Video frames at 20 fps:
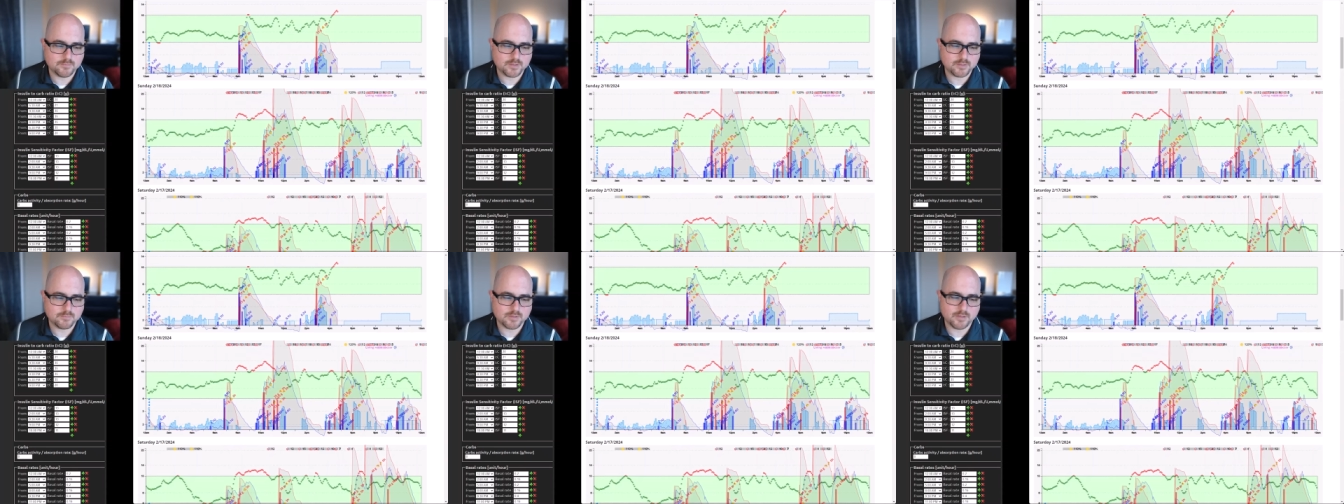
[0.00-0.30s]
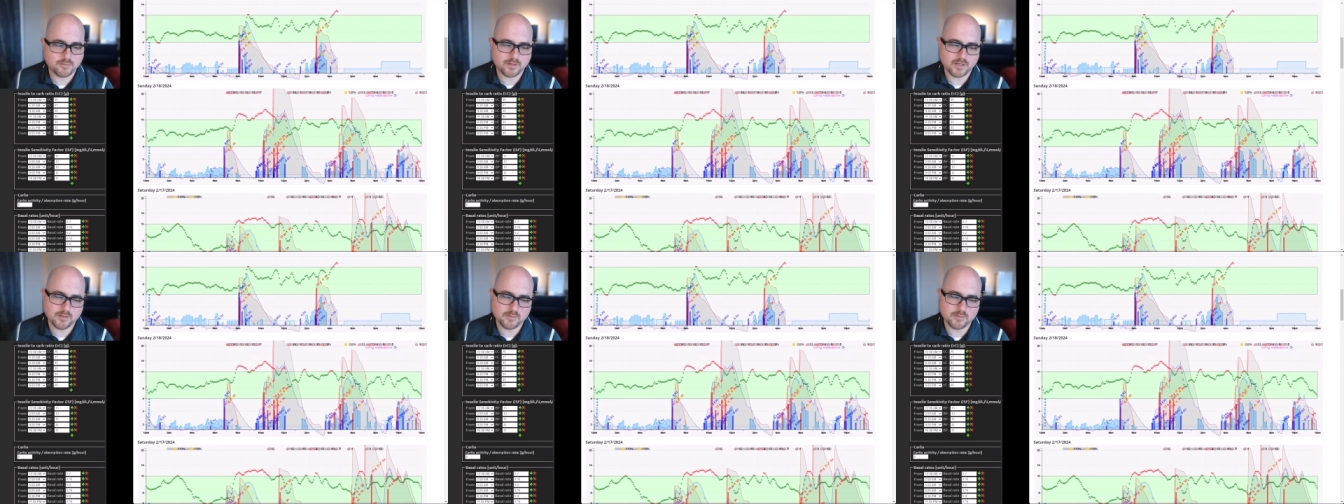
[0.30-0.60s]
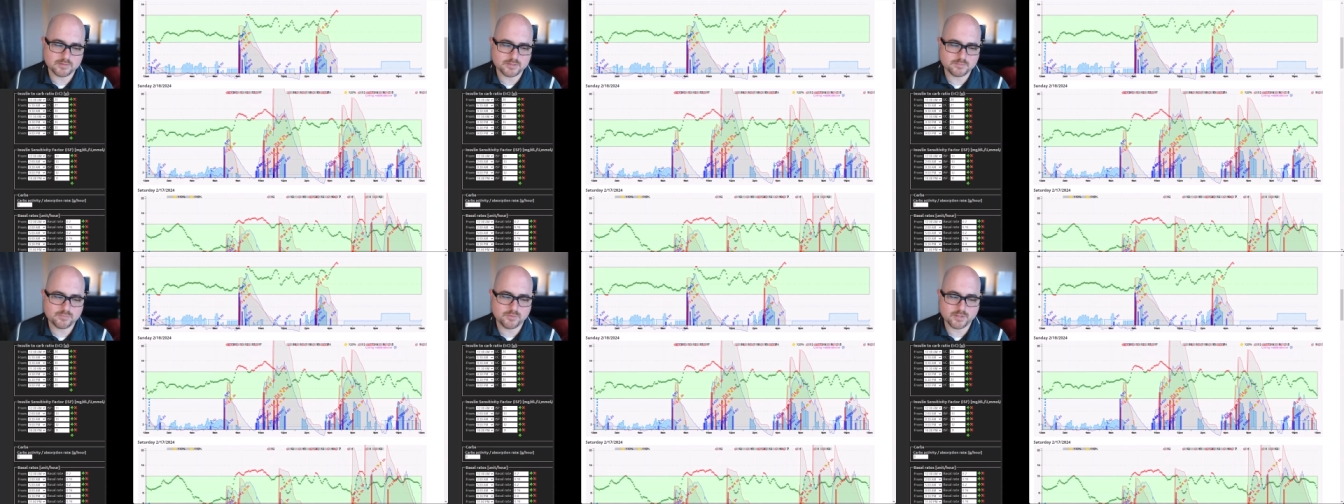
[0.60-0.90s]
could probably come
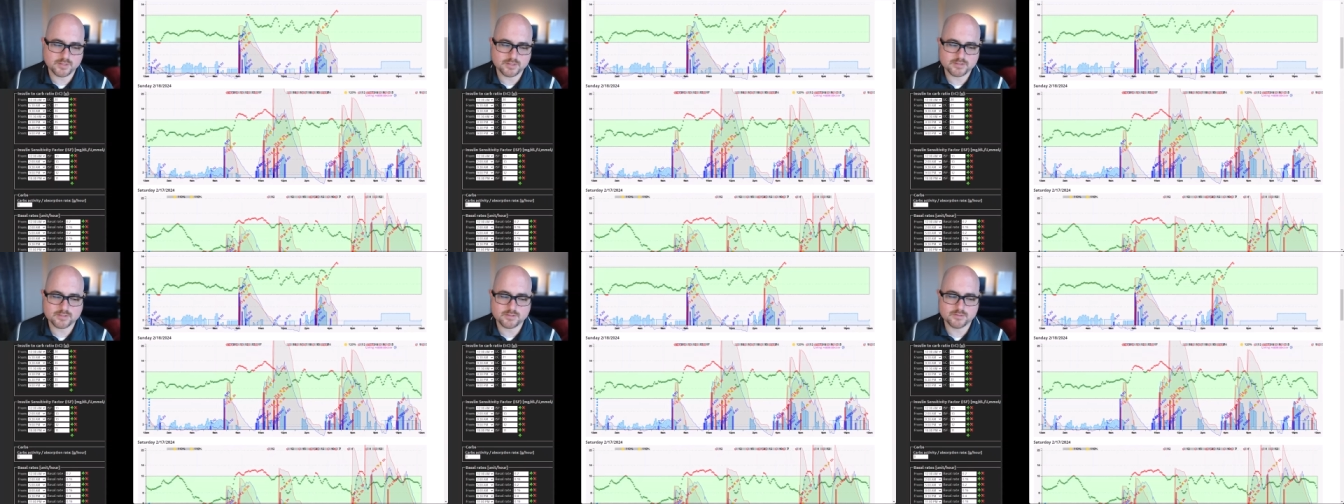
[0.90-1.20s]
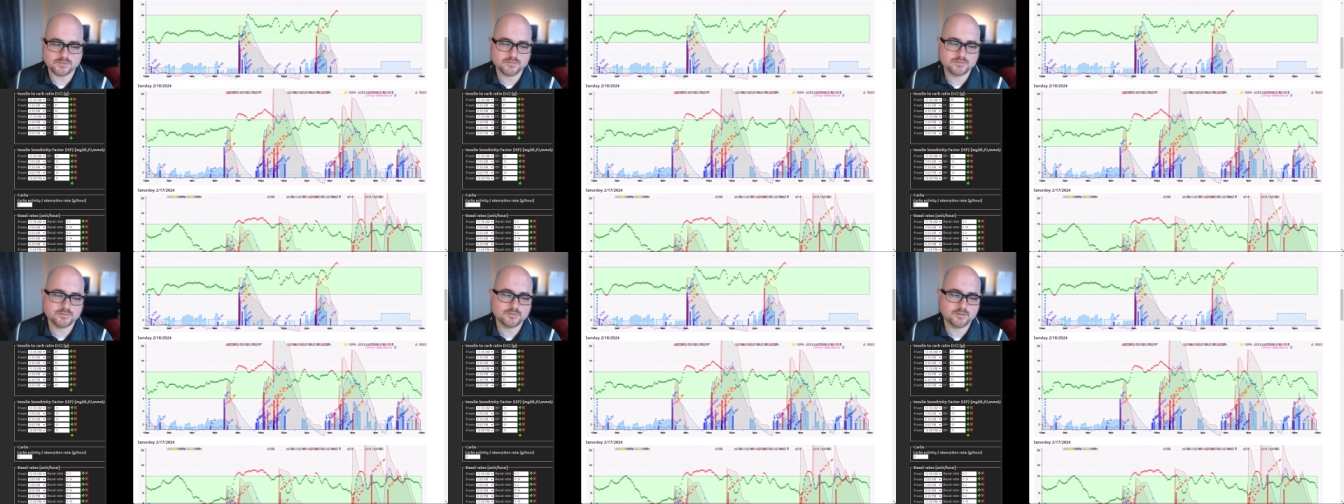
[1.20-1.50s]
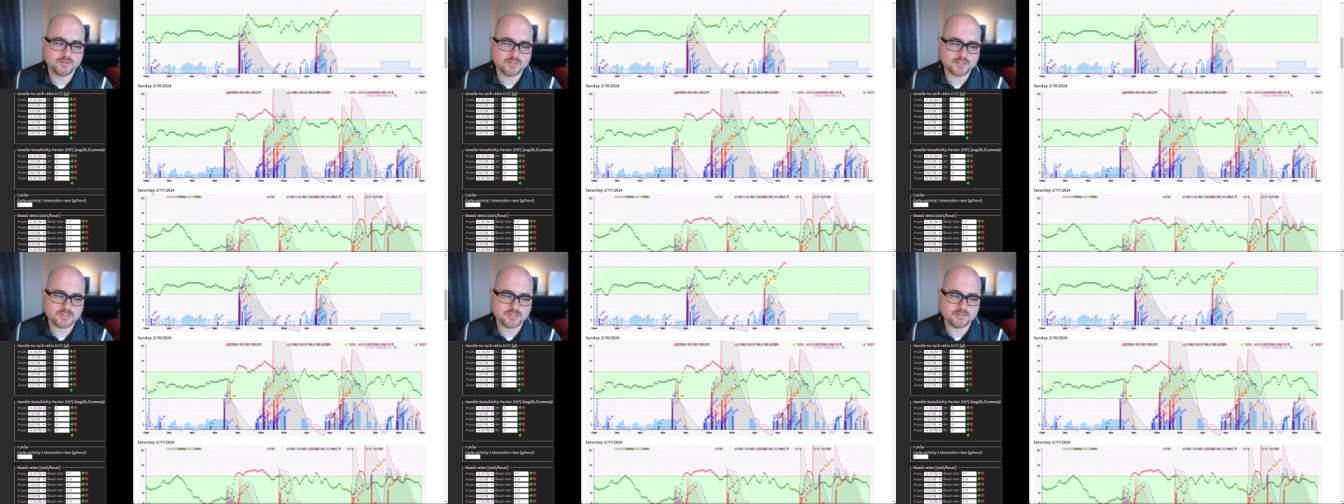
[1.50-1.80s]
up to 0.2
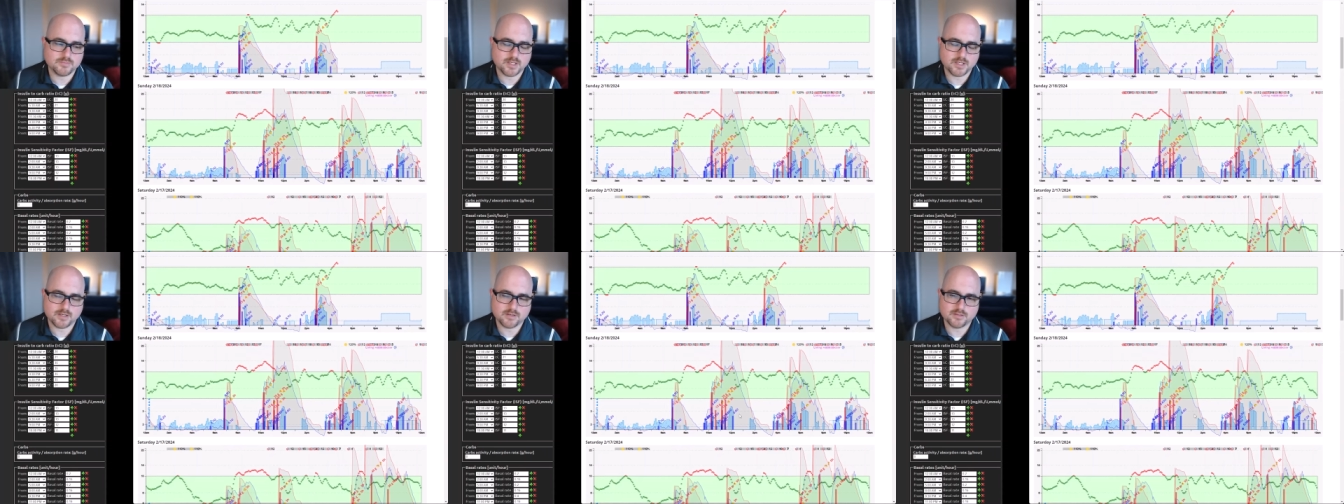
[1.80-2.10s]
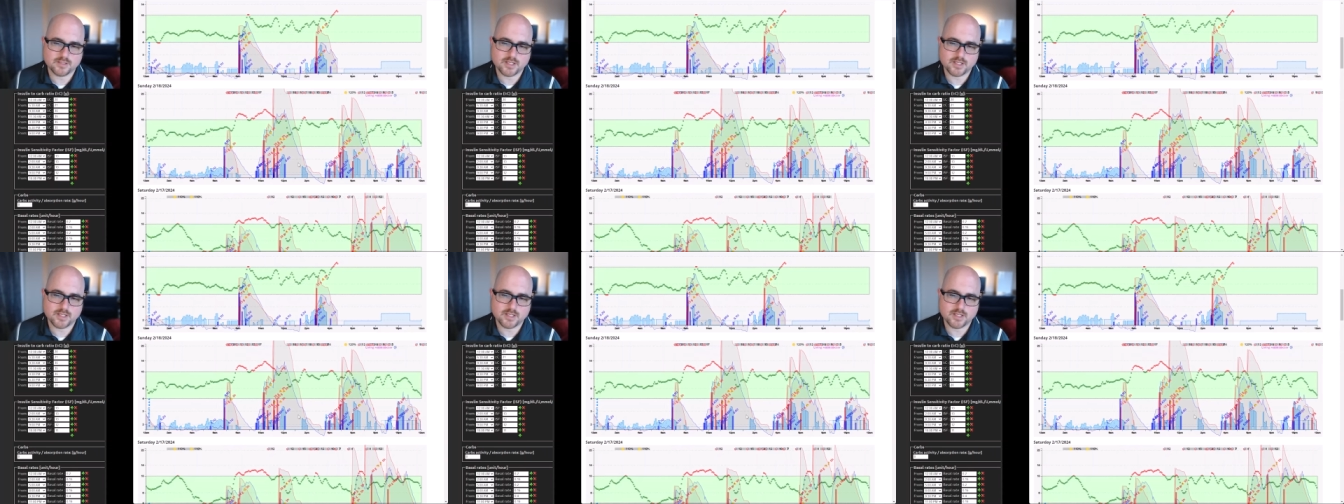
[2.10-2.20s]
just to make your